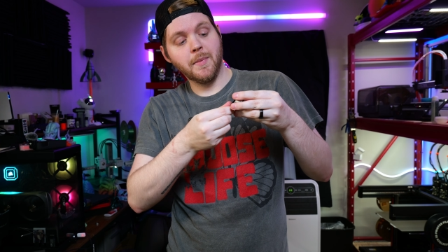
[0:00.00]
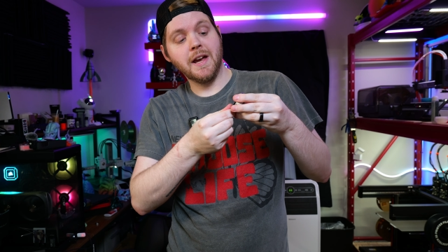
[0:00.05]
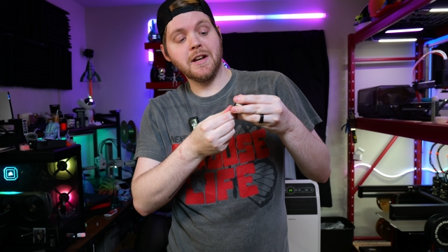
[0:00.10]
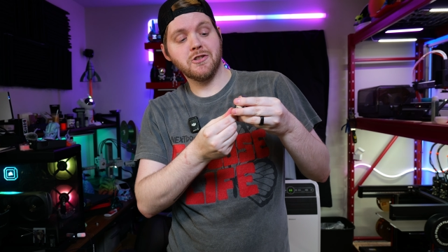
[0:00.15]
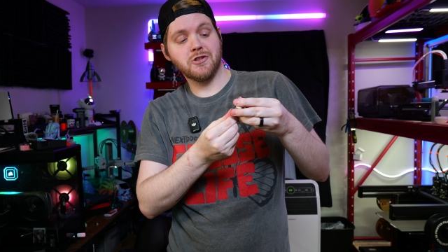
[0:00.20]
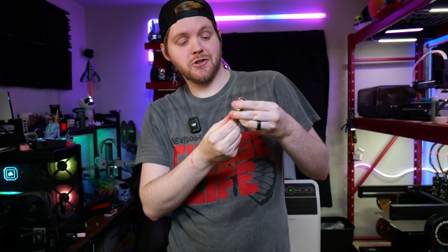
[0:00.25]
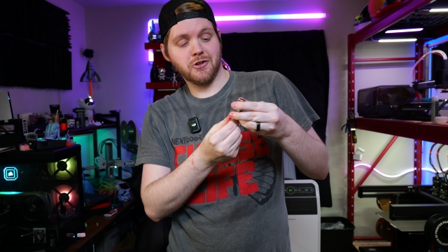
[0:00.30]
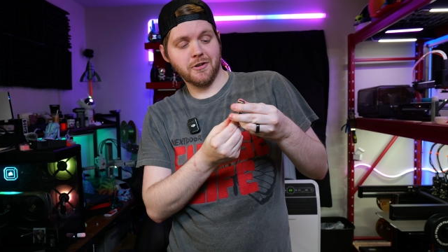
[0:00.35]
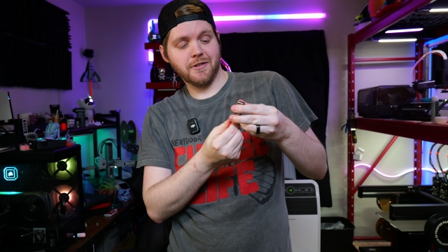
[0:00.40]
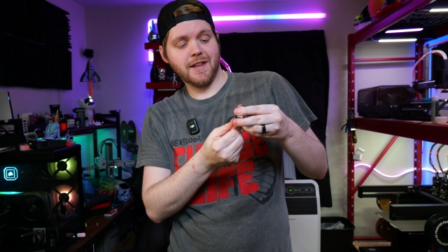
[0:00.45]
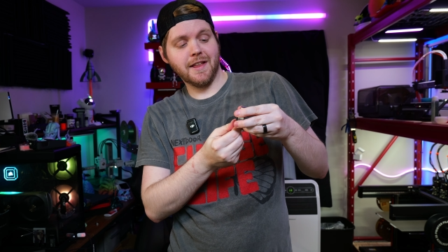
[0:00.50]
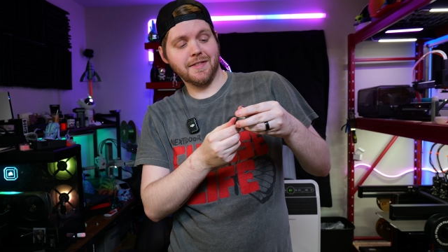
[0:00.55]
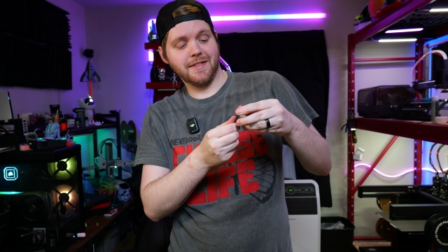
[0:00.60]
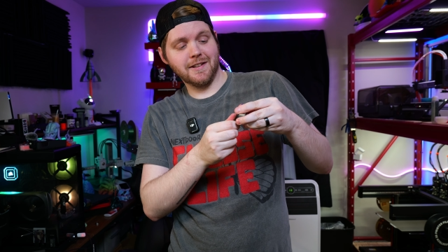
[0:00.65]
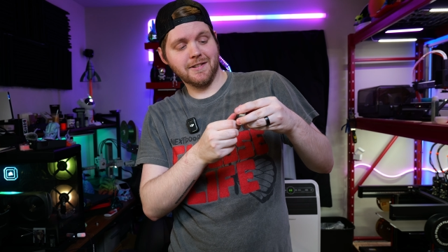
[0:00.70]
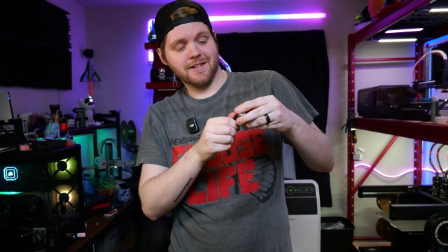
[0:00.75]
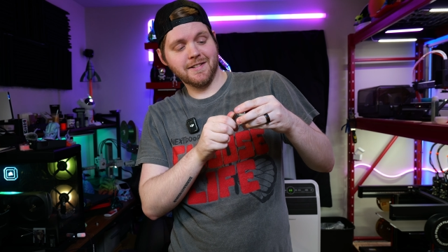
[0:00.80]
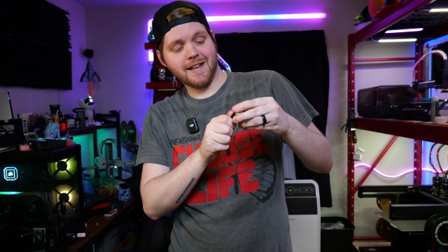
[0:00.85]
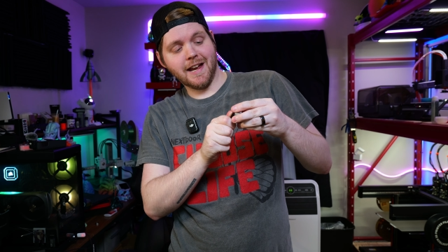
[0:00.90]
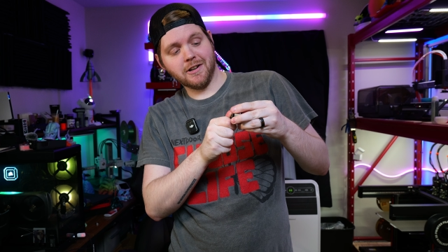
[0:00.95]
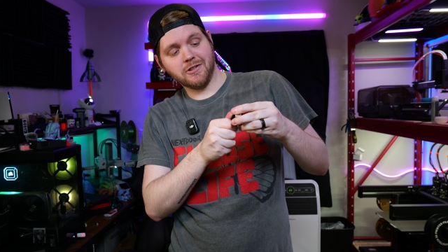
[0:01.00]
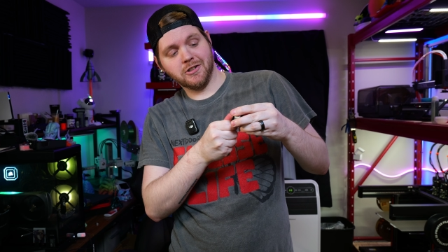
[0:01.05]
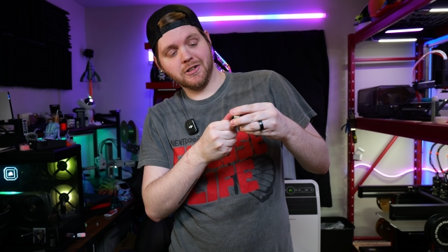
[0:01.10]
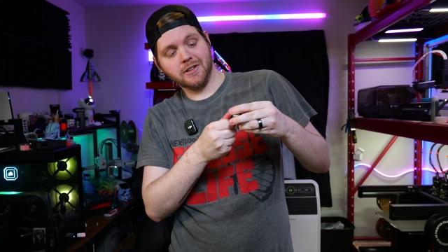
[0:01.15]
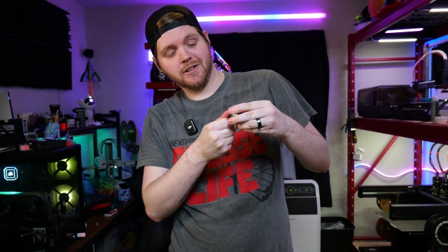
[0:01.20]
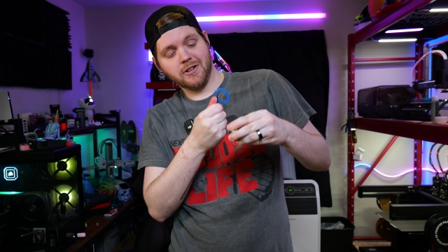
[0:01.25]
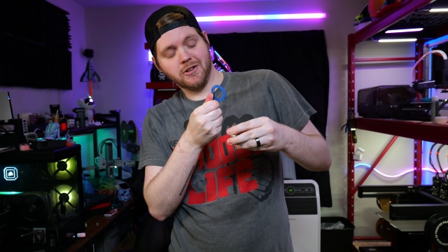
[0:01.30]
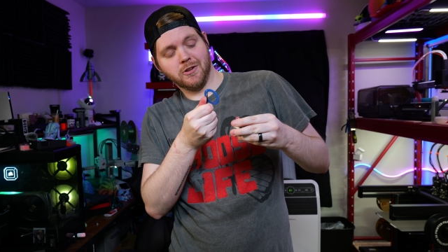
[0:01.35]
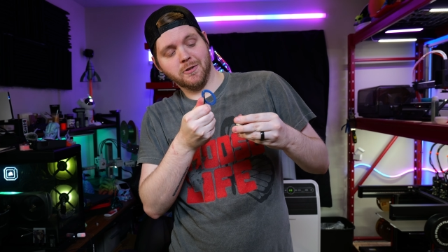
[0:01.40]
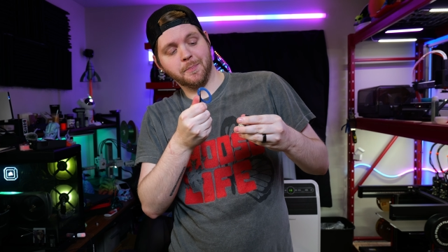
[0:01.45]
make sure that this is actually
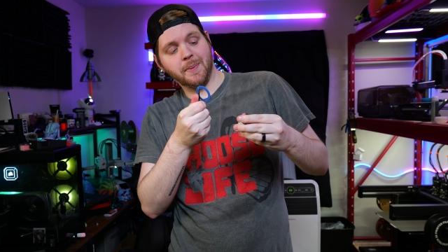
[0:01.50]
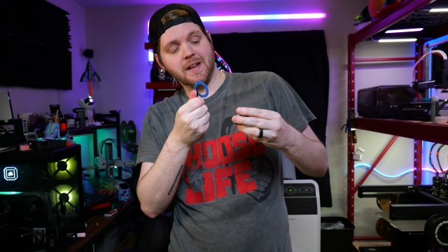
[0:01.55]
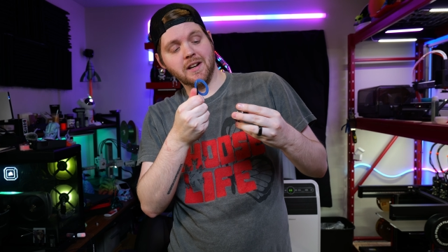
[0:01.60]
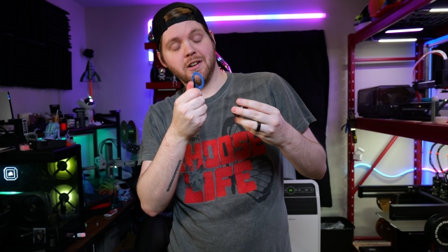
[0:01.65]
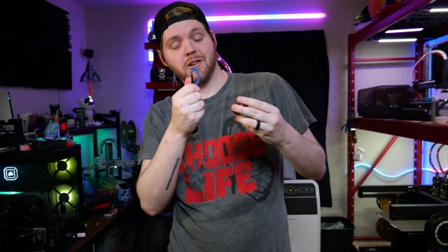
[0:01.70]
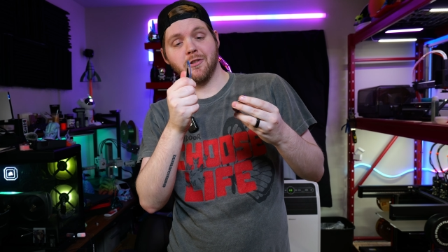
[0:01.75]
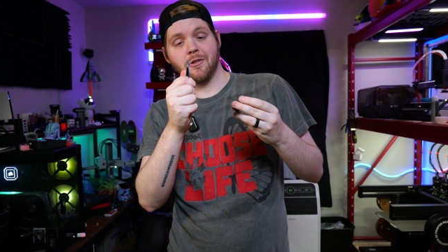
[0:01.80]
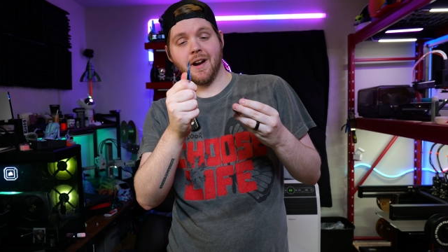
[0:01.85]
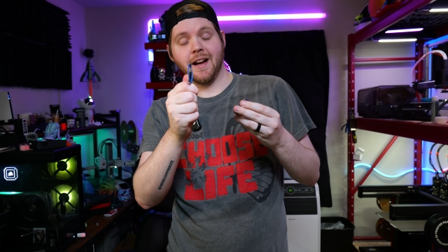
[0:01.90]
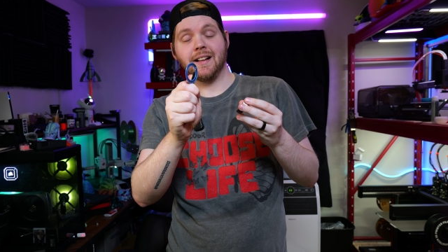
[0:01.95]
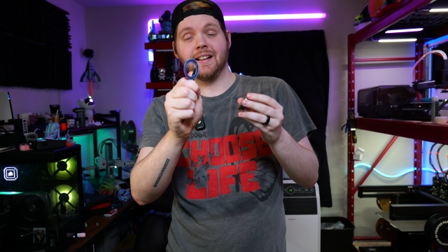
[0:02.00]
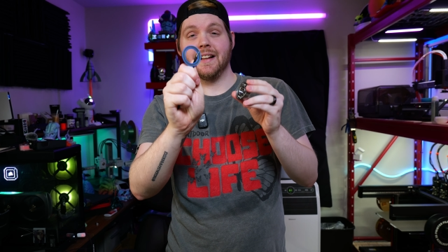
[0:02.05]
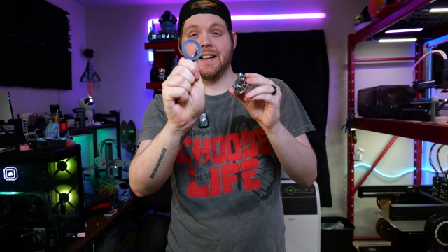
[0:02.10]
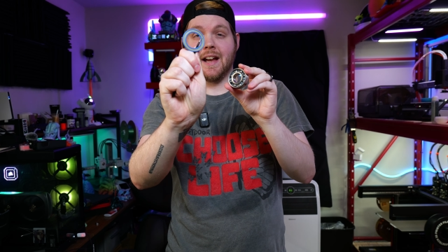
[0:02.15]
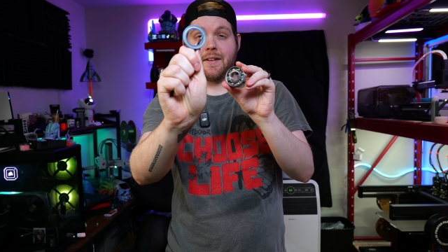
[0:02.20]
going to spin correctly,